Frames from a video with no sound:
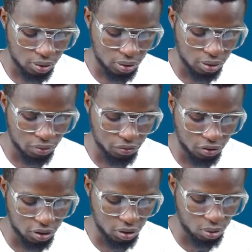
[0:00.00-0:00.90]

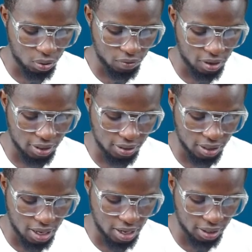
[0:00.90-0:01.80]
dv over
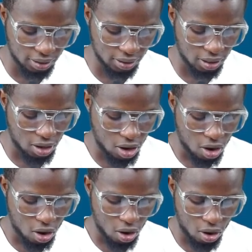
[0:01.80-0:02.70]
the x
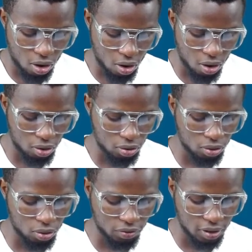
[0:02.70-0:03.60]
all
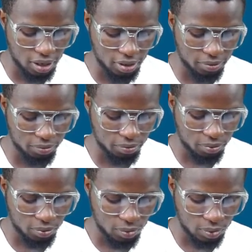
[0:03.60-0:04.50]
over
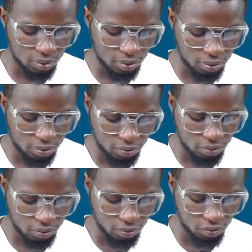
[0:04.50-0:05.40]

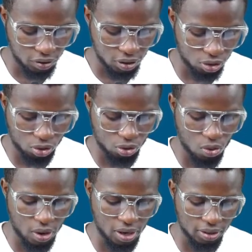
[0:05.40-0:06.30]
v
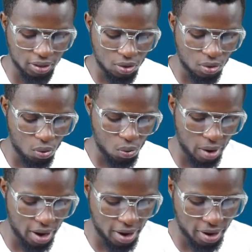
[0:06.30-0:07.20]
squared,
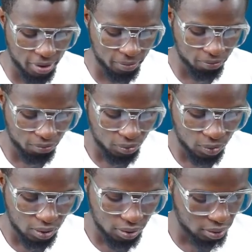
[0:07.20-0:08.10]
where
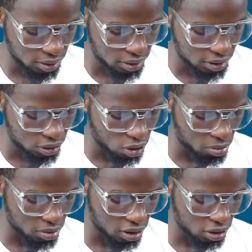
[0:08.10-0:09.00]
the
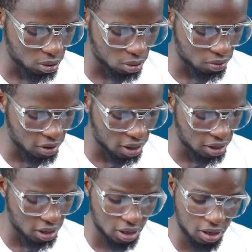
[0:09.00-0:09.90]
denominator over
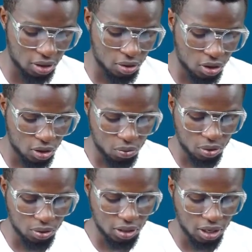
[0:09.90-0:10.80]
here
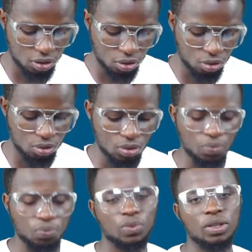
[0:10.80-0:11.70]
will tend
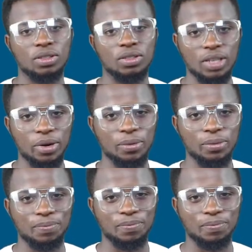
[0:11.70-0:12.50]
to 0.